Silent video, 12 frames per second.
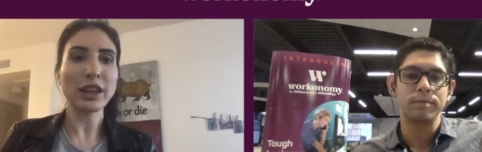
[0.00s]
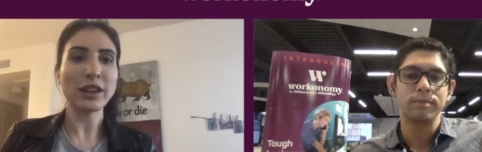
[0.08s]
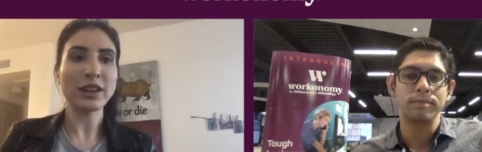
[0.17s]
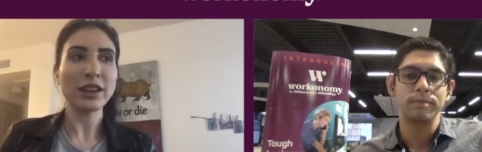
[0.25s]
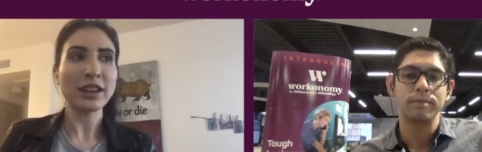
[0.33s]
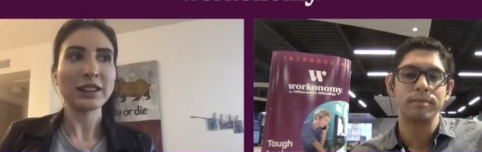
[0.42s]
Speaker 1: that.
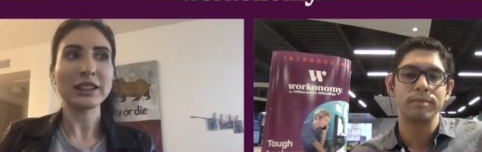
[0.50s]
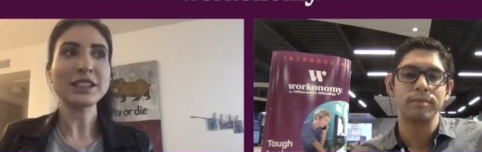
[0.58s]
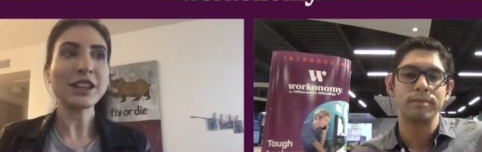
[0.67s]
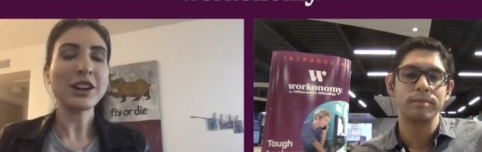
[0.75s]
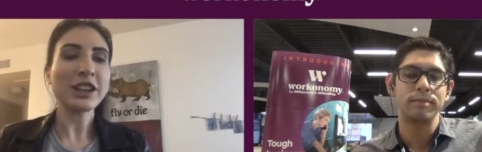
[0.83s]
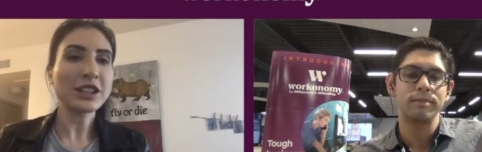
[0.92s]
Let's
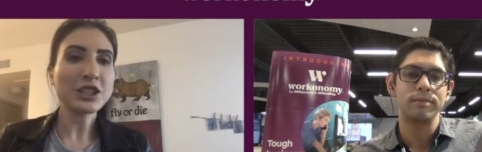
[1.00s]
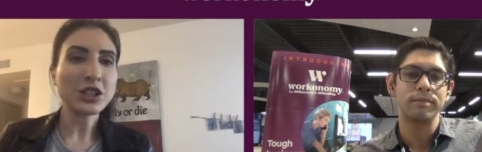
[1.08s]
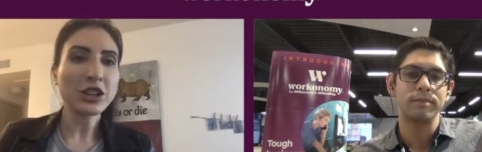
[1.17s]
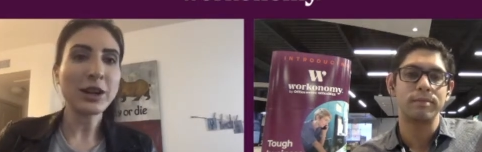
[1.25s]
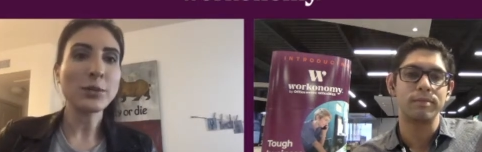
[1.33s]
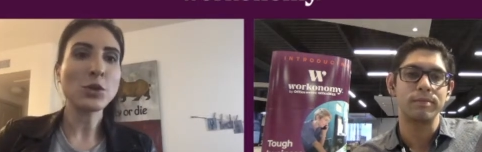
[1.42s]
say on
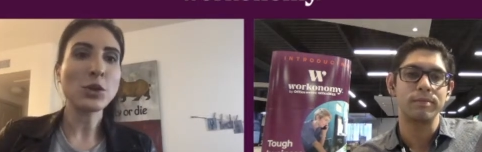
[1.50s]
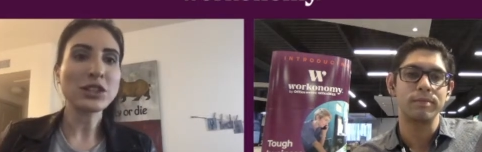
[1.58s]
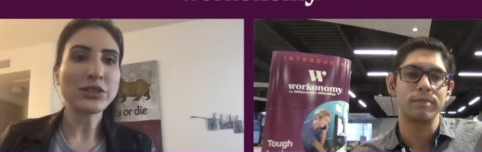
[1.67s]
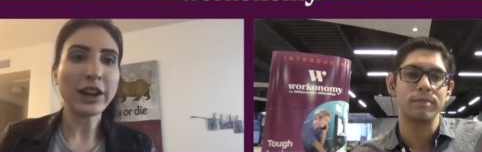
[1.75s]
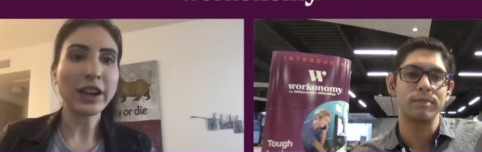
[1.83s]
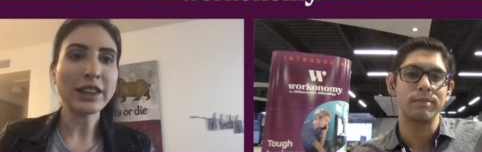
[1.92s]
Instagram, you went to
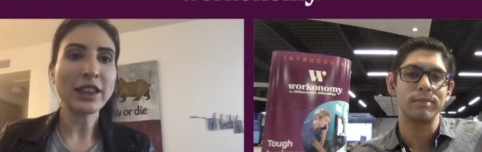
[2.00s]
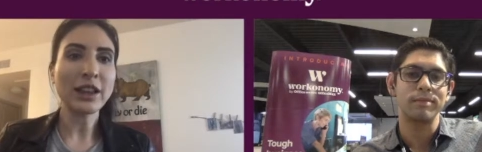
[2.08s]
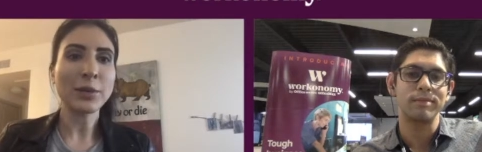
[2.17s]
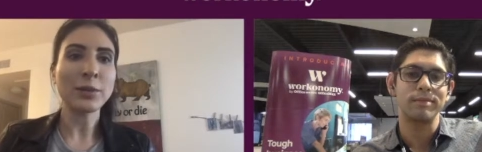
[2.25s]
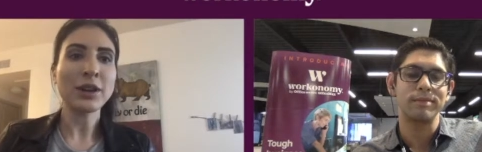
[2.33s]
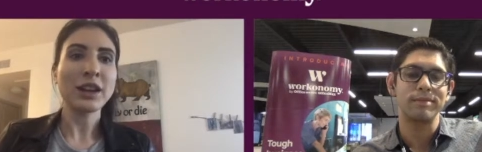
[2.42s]
find them.